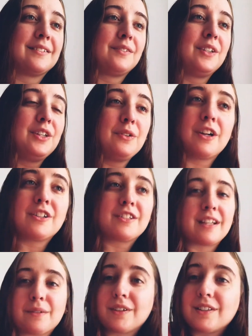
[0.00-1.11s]
we
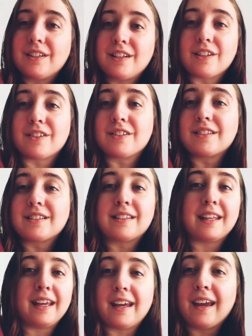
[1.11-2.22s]
understand what each other's
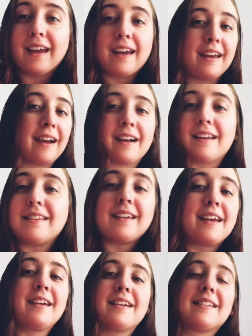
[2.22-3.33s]
thinking kind of thing.